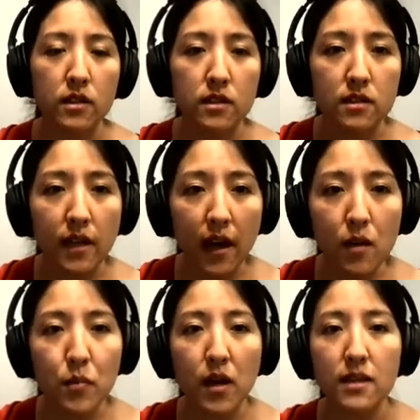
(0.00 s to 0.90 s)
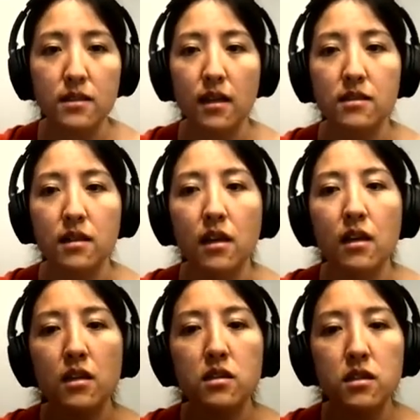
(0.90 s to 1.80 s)
learning to this entire process
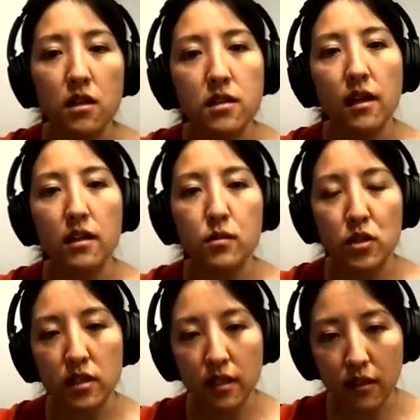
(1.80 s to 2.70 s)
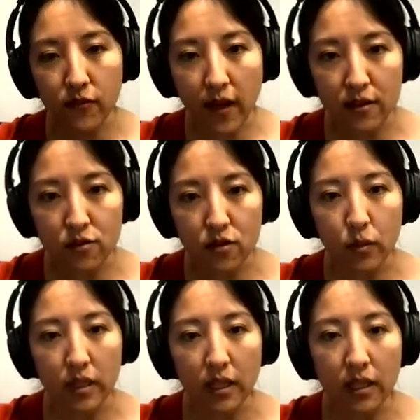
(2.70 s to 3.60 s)
such that it's proceeding
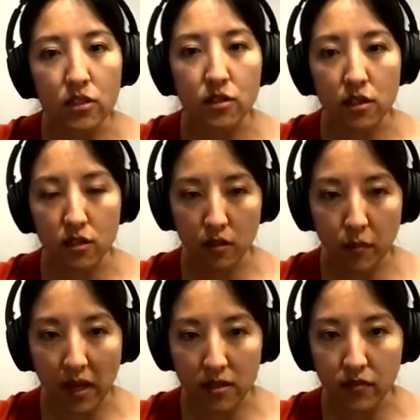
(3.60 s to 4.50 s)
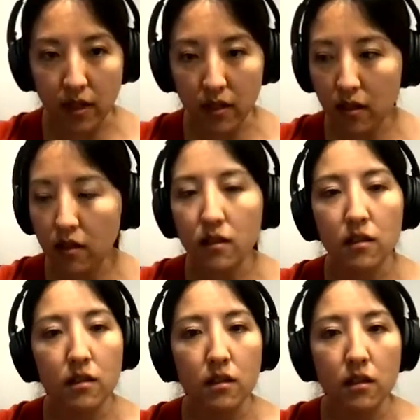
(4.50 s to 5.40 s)
faster with each additional batch of
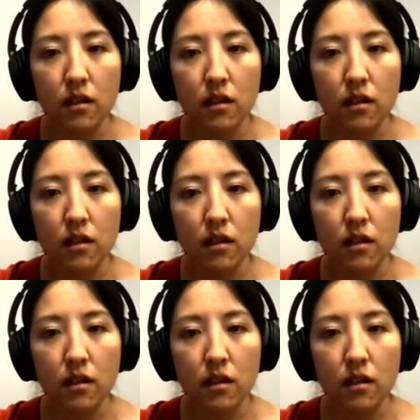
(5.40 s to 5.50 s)
data.